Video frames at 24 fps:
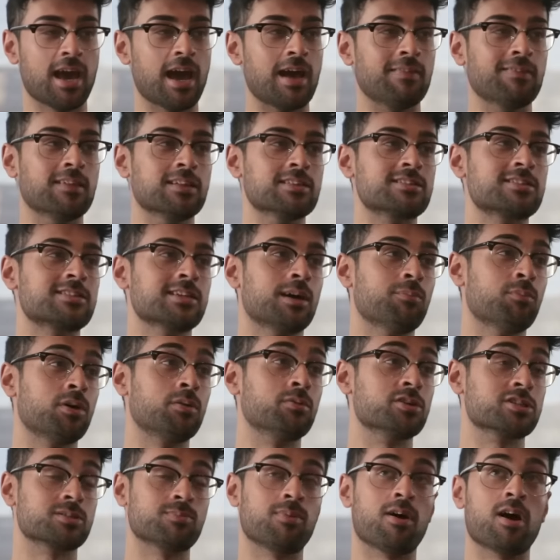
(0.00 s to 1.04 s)
And then
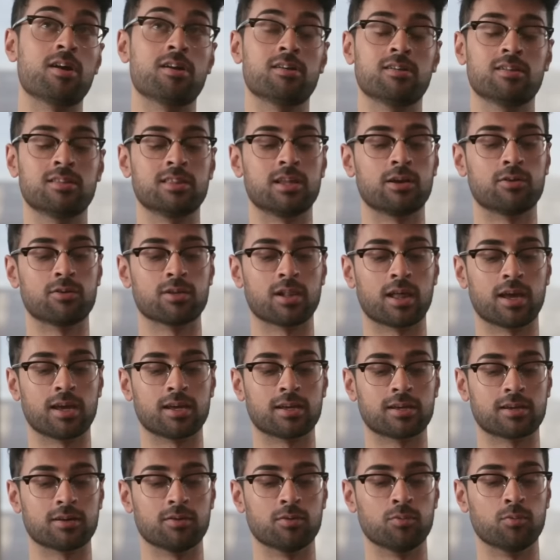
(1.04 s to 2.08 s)
someone responded, and they are
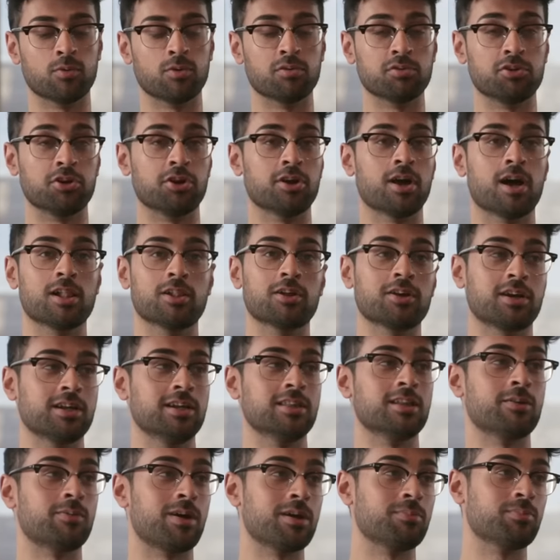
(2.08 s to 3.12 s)
like, "Well, you're not
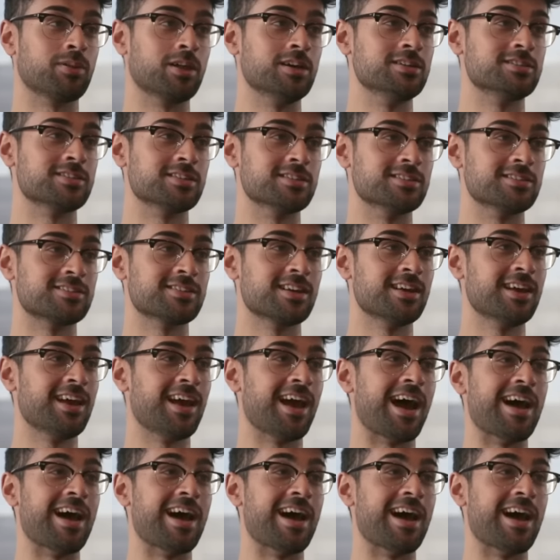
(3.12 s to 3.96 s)
looking in the right places."